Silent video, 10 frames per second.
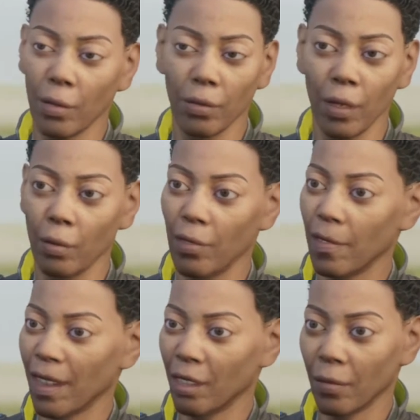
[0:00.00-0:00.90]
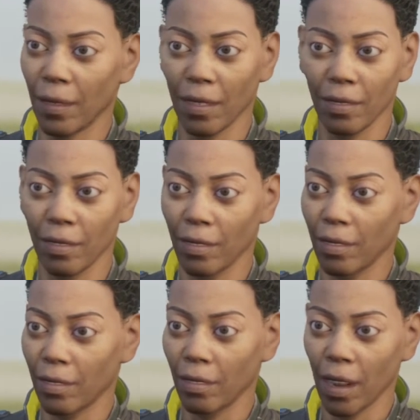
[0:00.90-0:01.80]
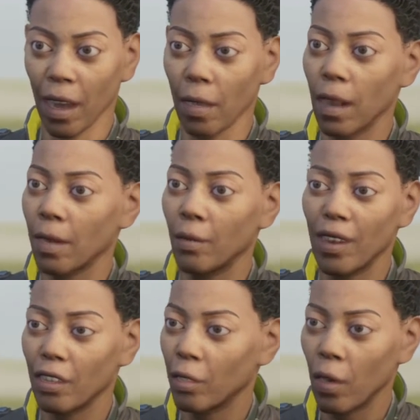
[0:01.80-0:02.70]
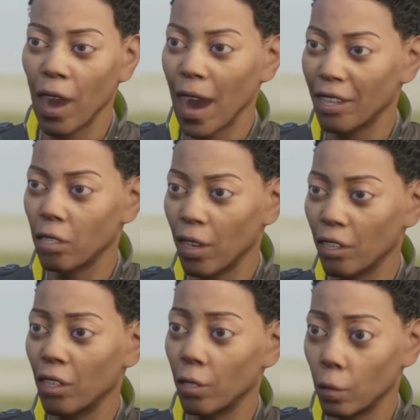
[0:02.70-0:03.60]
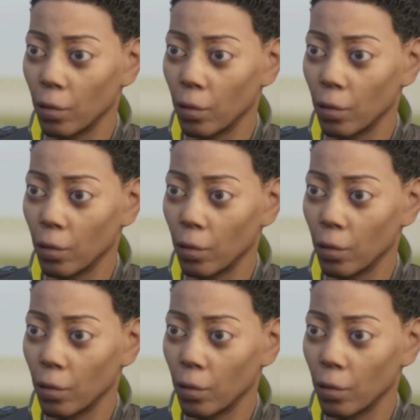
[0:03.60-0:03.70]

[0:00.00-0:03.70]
new games I feel hold your hand, and if you're messing up on something, they kind of make it